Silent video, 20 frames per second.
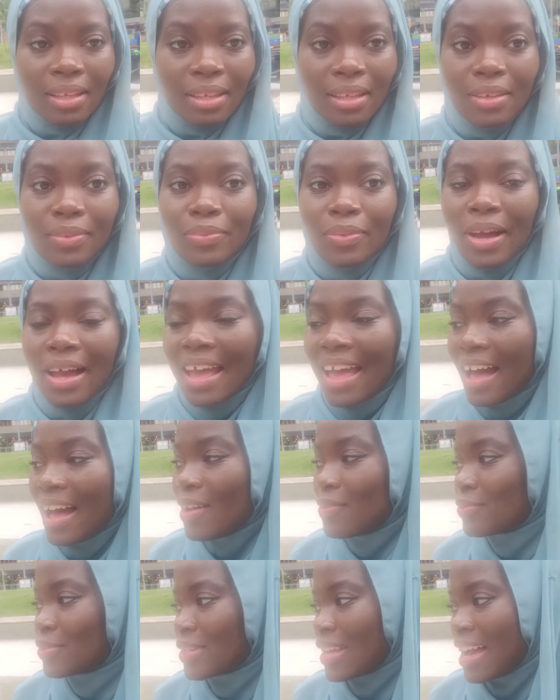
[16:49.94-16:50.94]
If I
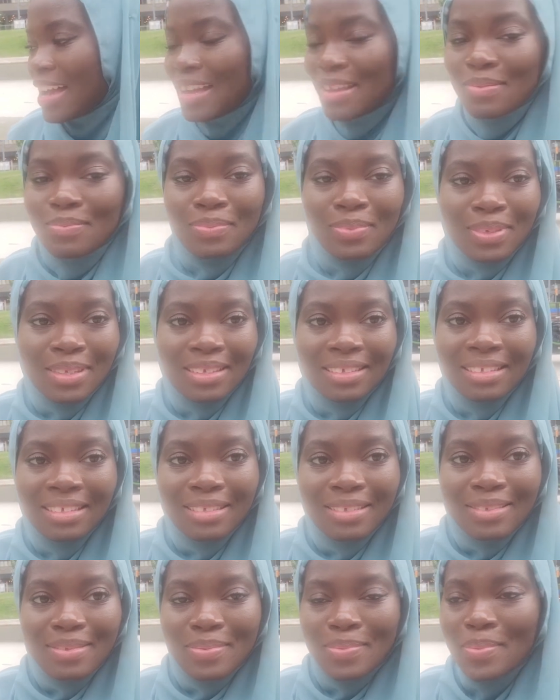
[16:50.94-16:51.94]
have time,
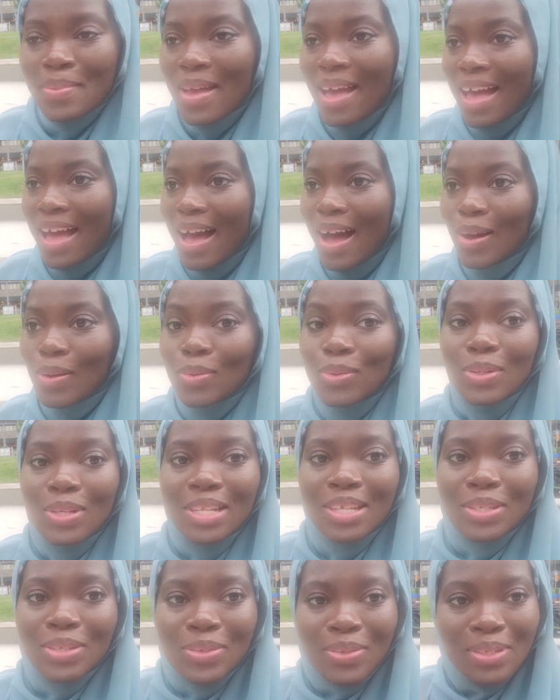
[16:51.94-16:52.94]
I would
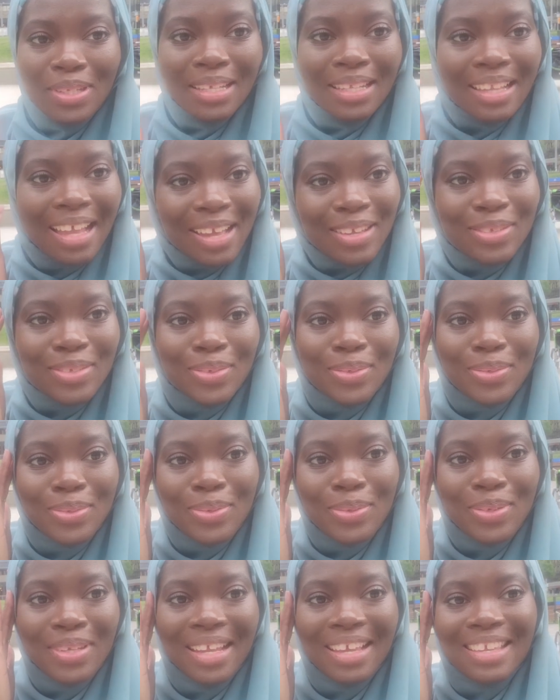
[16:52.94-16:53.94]
literally like to
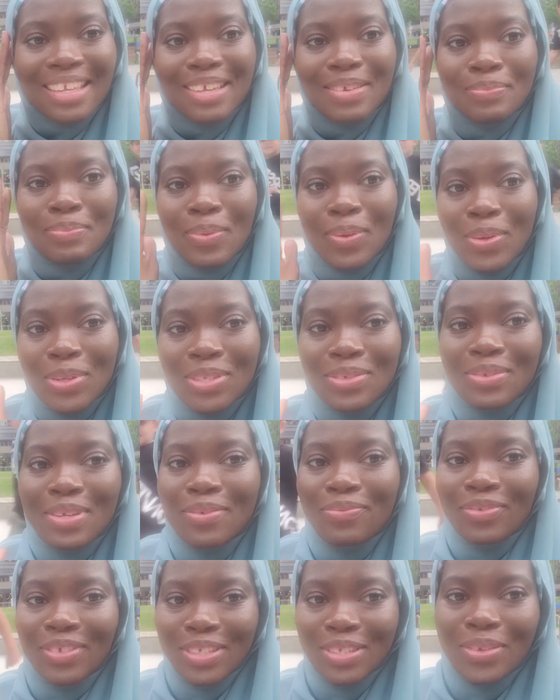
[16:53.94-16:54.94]
do like a full
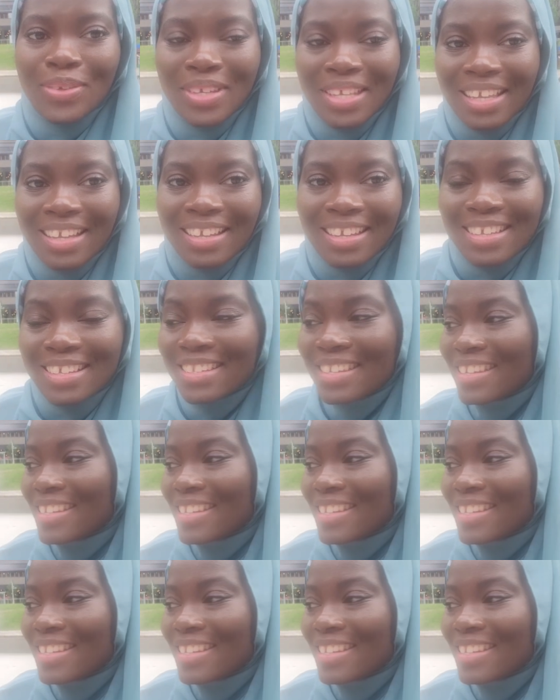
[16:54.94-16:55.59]
food video here. It